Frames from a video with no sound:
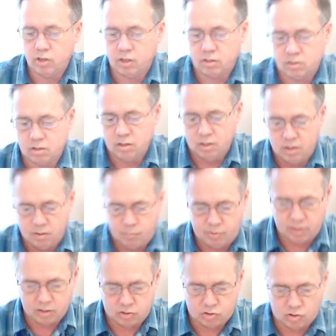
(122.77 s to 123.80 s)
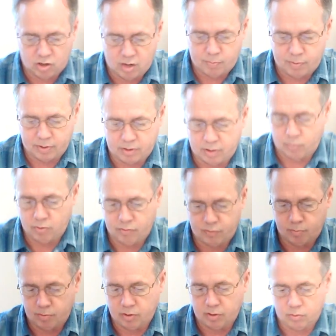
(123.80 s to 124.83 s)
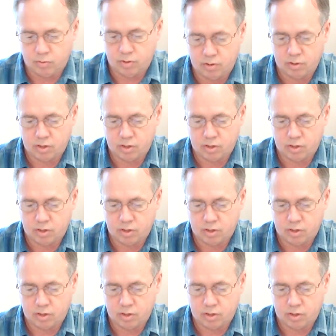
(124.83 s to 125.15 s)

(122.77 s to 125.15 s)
at, pick a topic that we're familiar with,